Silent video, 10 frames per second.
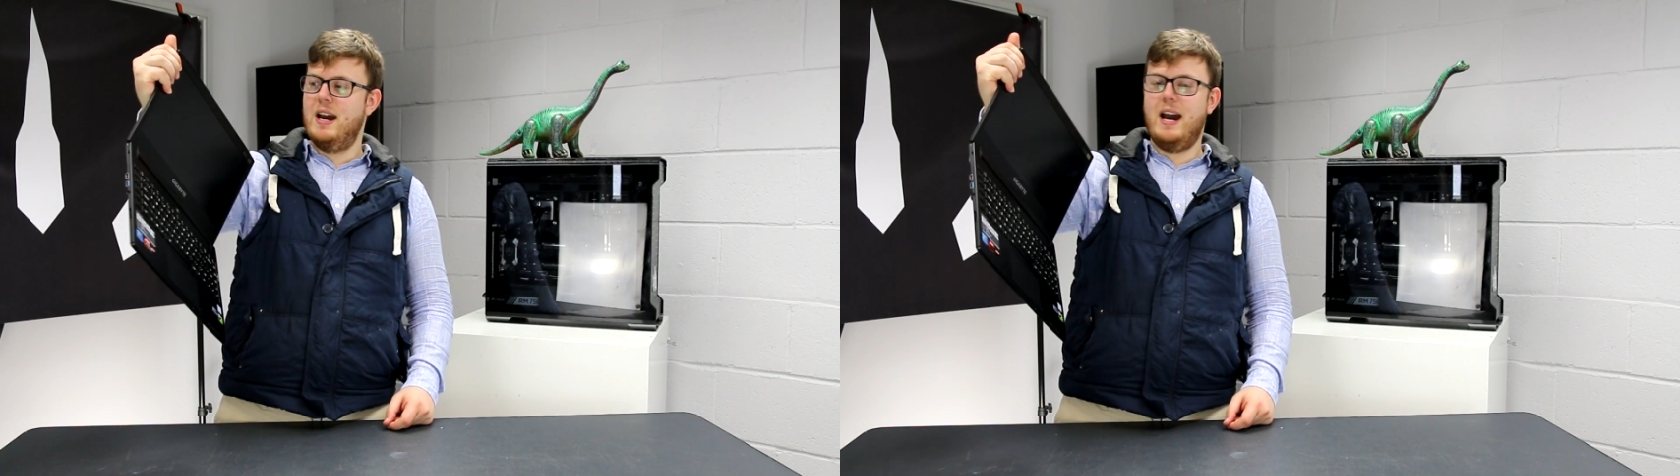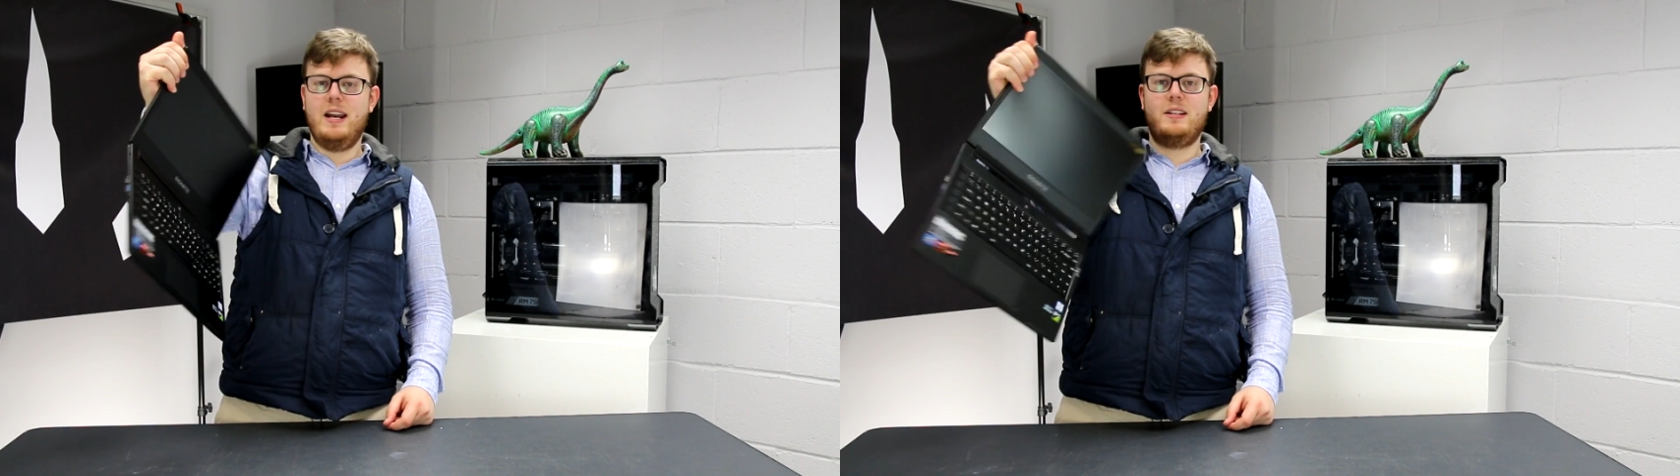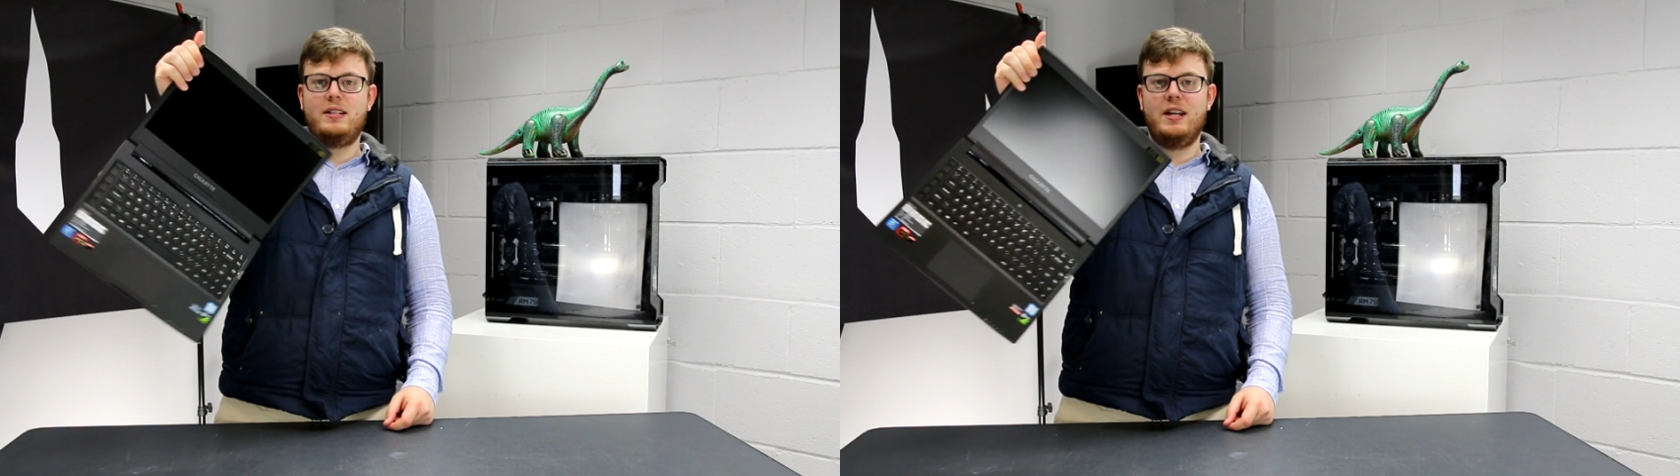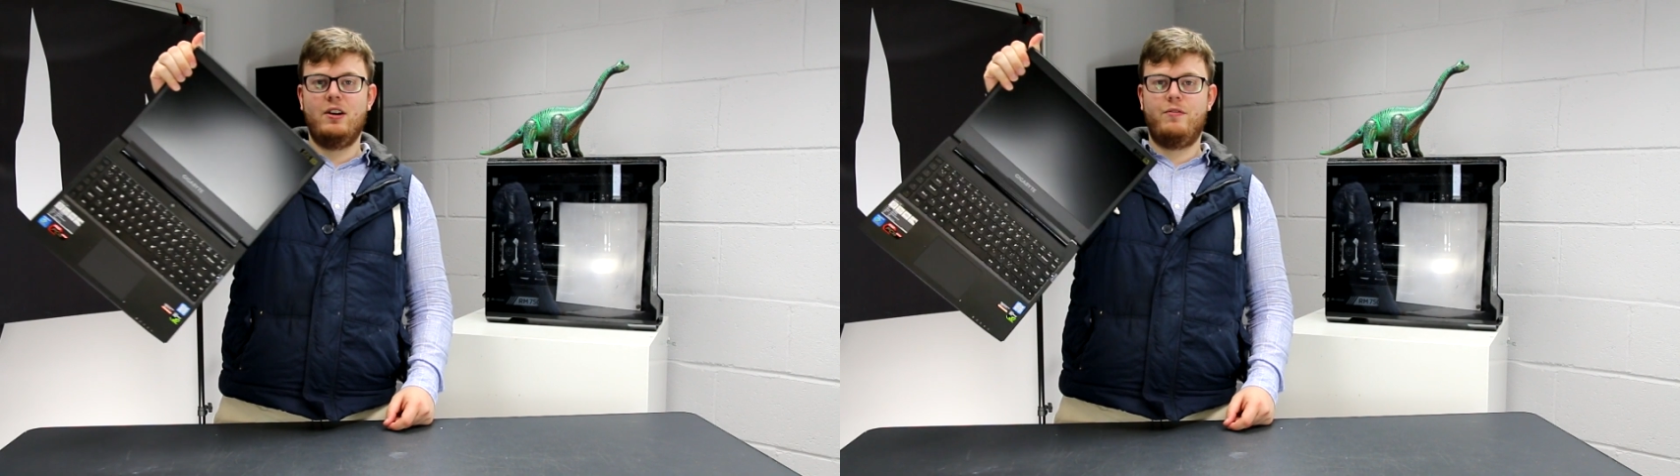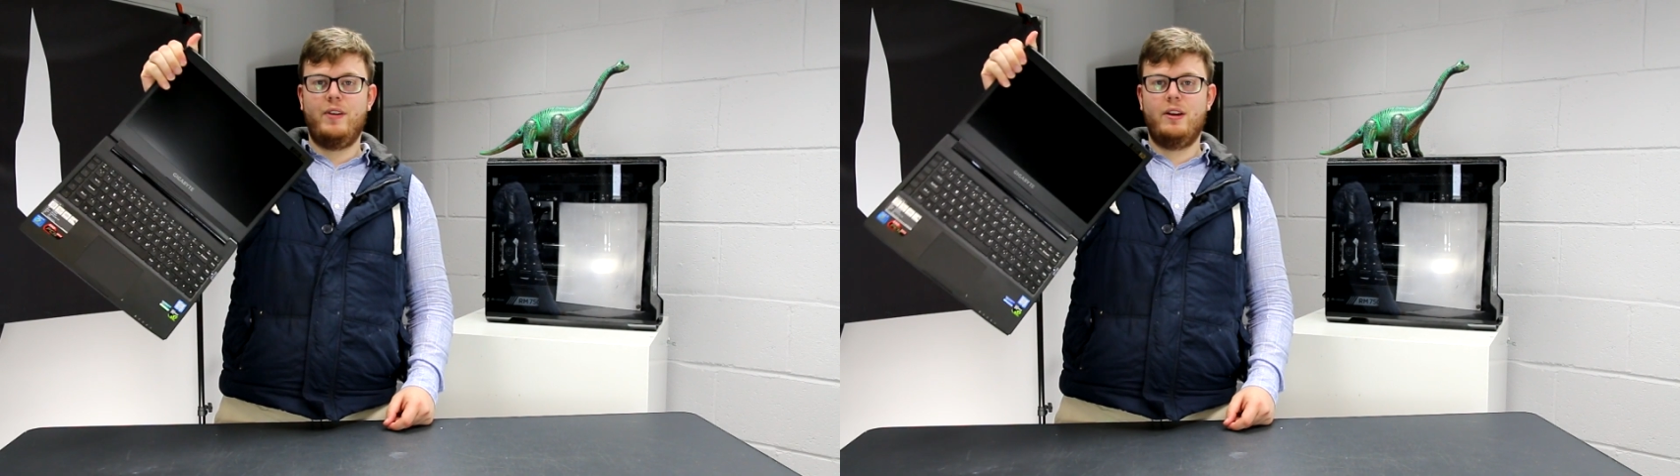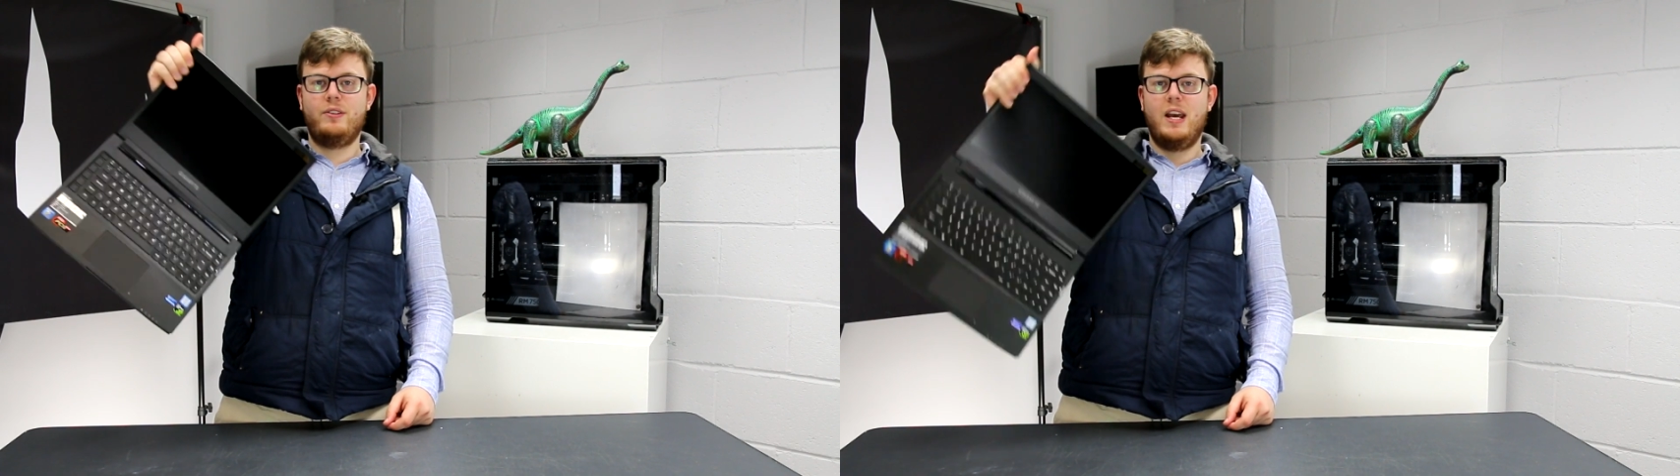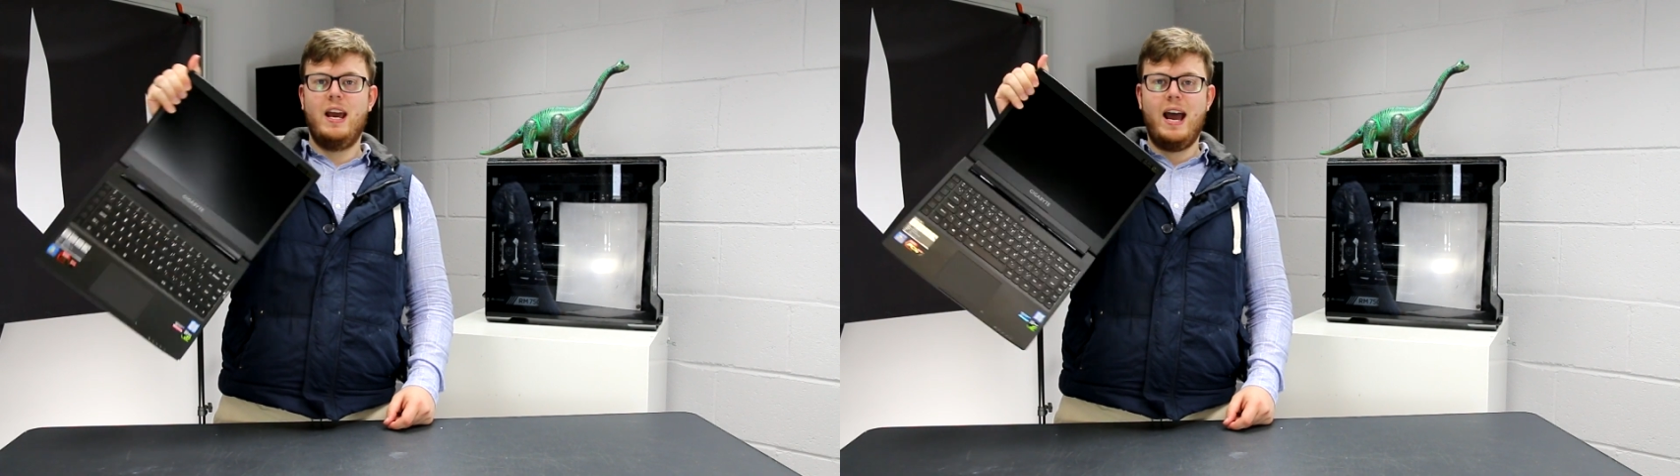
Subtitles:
and it still feels